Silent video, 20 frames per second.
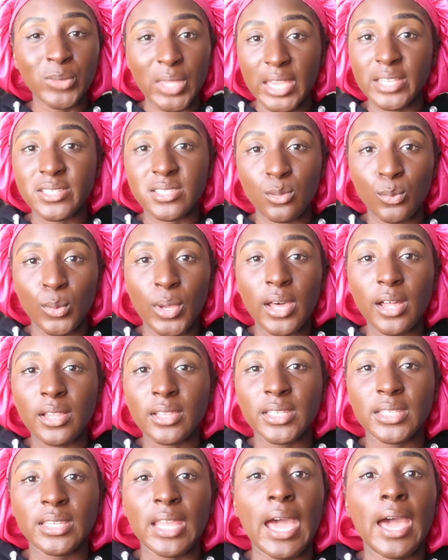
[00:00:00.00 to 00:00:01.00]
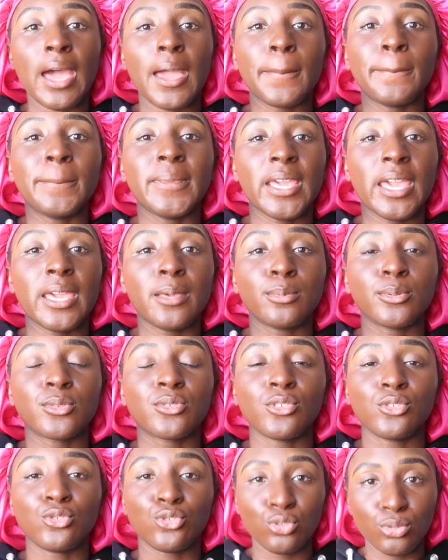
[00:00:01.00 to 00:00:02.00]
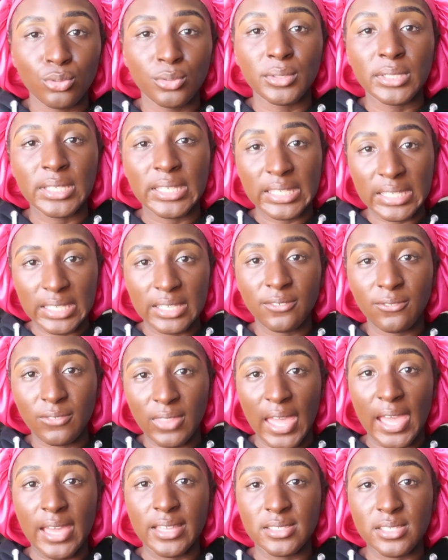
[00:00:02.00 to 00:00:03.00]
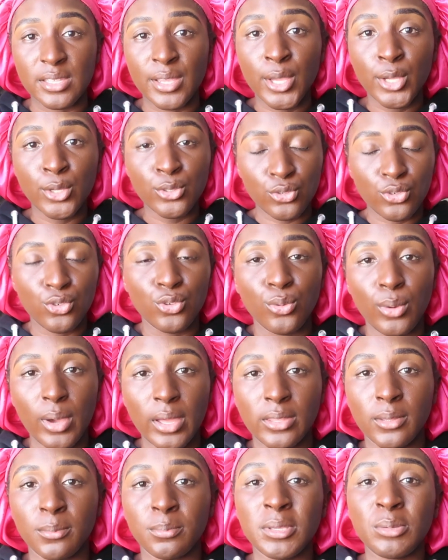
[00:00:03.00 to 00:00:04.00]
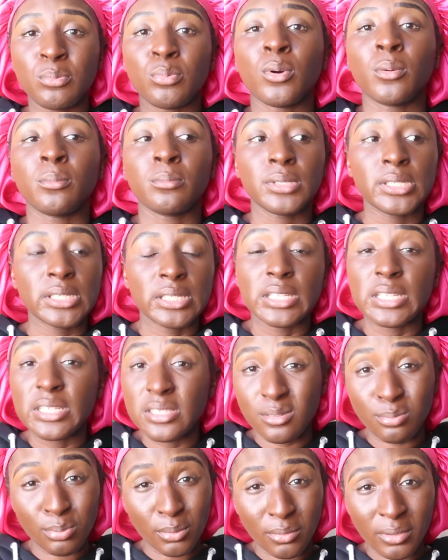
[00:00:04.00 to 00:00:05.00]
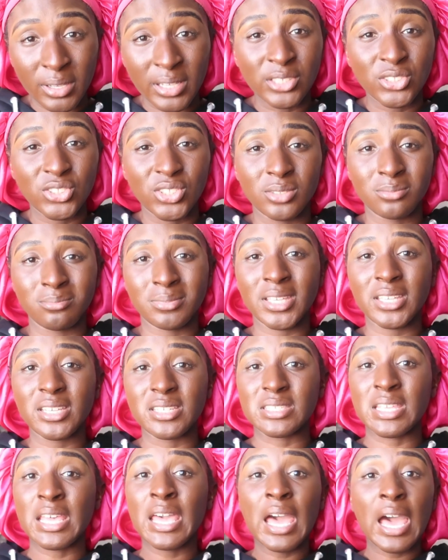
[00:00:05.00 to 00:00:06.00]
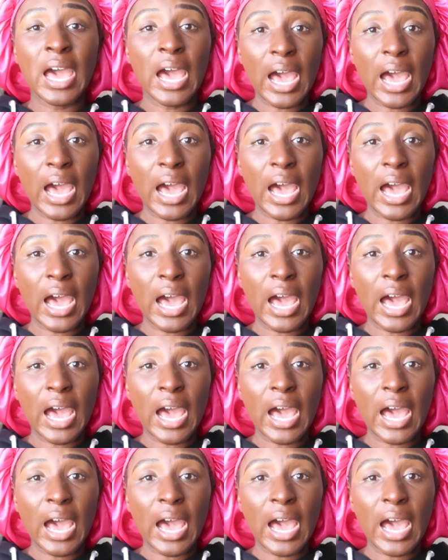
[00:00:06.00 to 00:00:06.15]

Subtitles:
as well, and I'd be able to truly give that to other people and be an inspiration, because